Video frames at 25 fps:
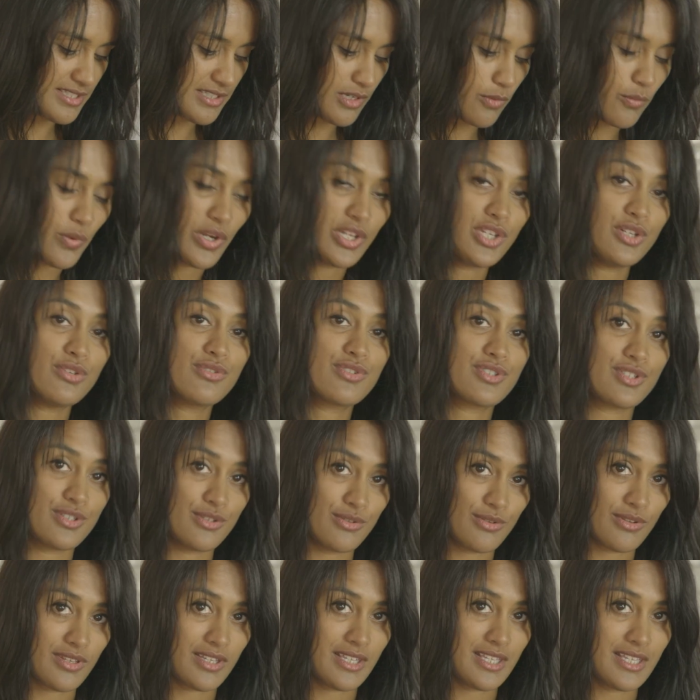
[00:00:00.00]
Now, when you
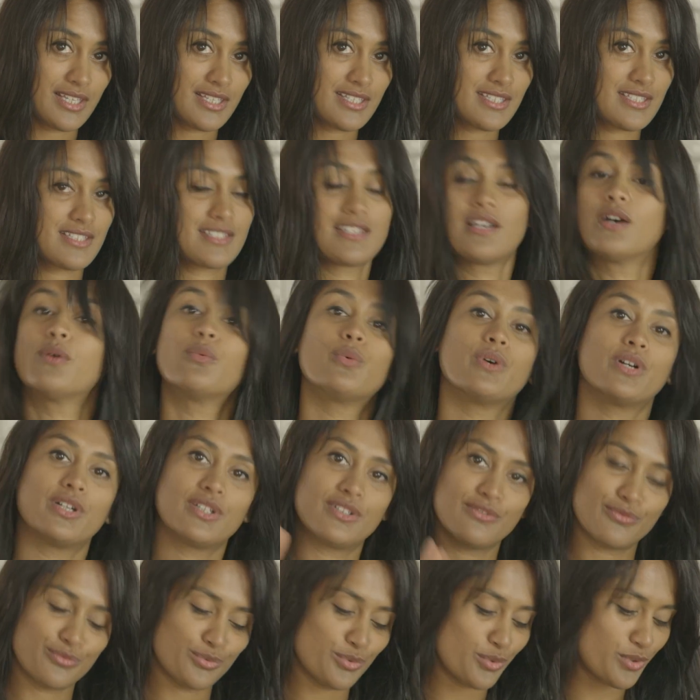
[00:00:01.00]
do this, a word
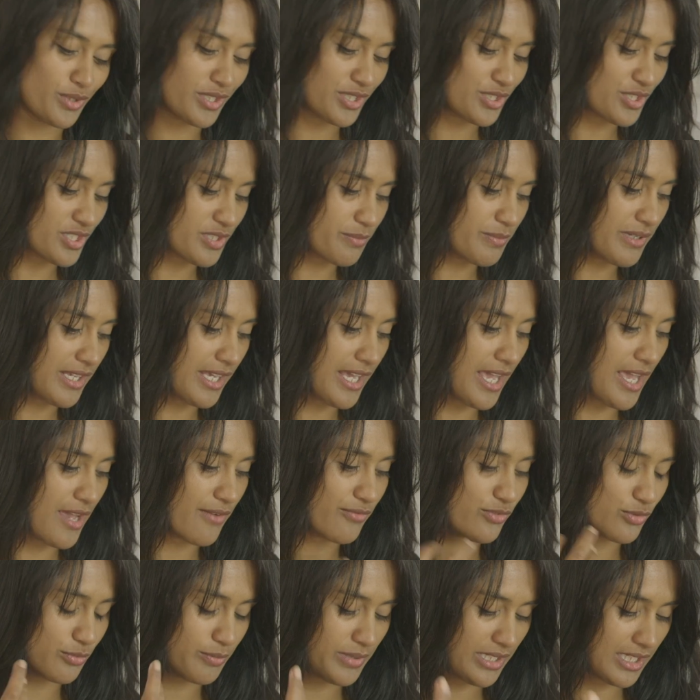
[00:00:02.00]
of warning, just be
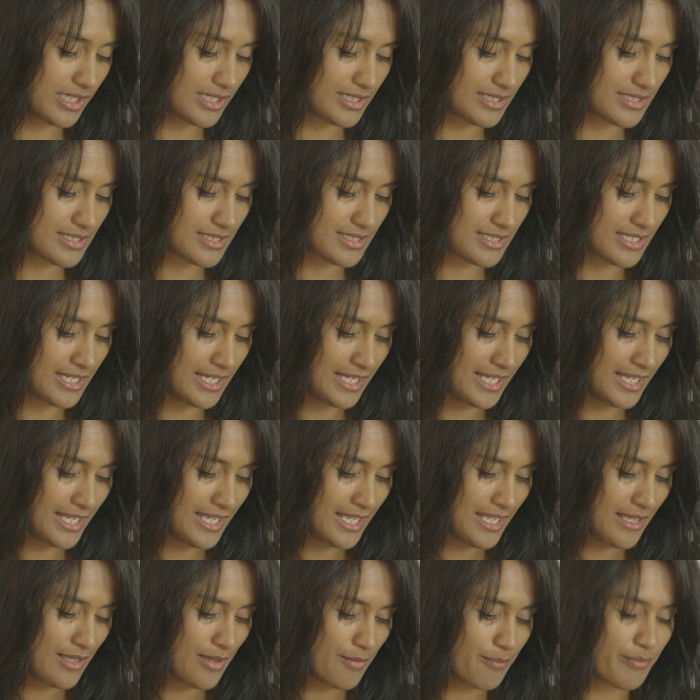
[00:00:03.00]
careful because
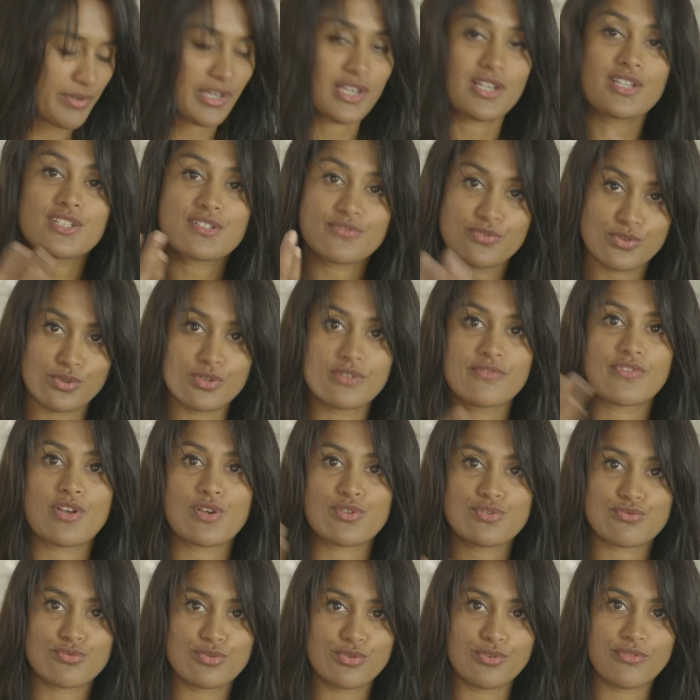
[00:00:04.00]
of all of
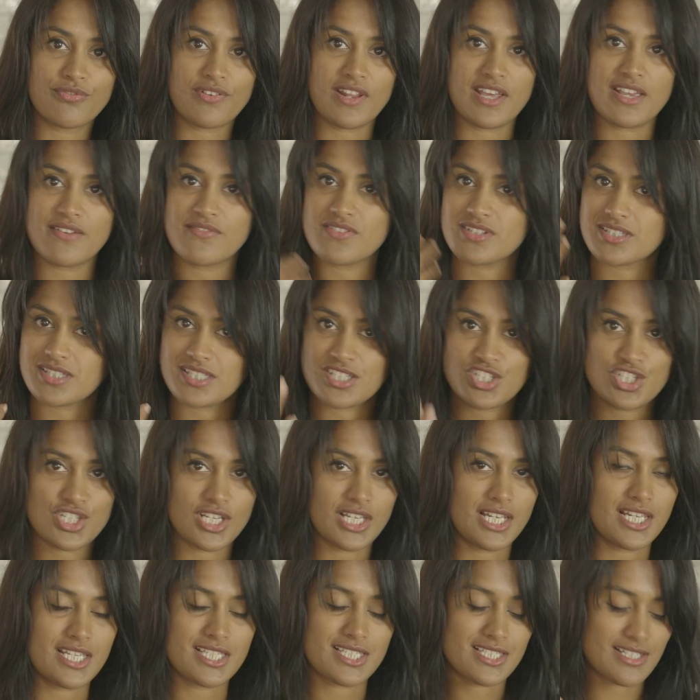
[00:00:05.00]
those raw flavours, the
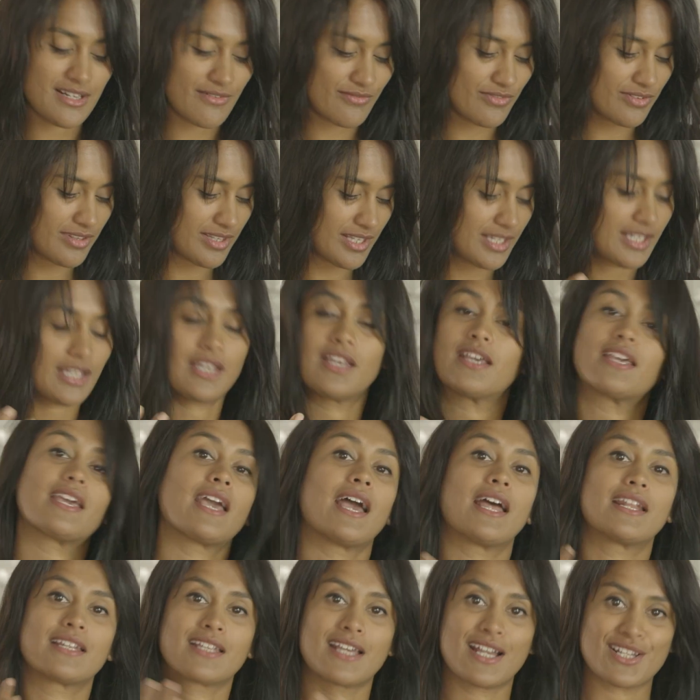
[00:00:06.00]
chillies and everything, it
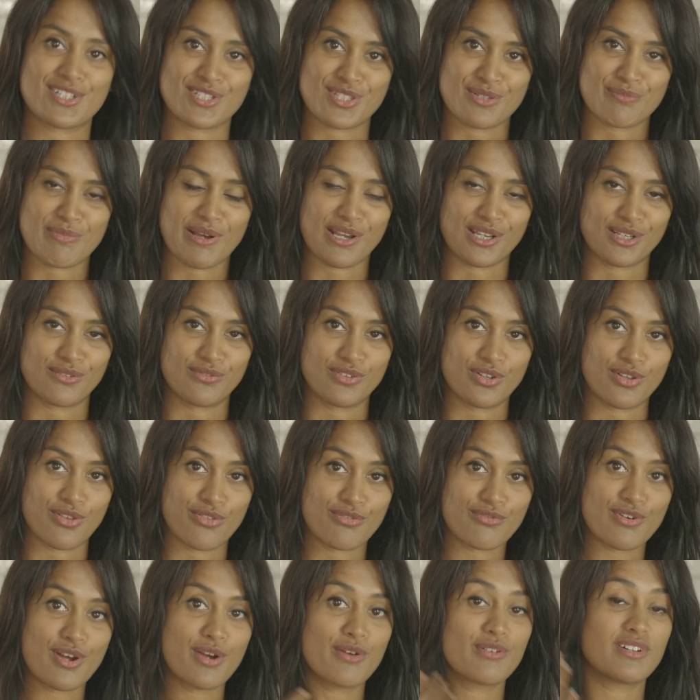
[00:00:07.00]
can catch the back of your
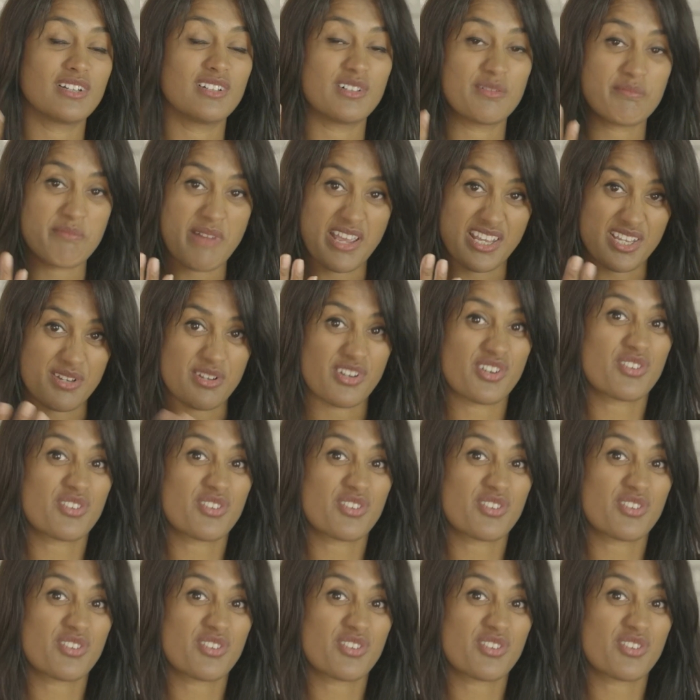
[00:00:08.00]
throat, it'll make you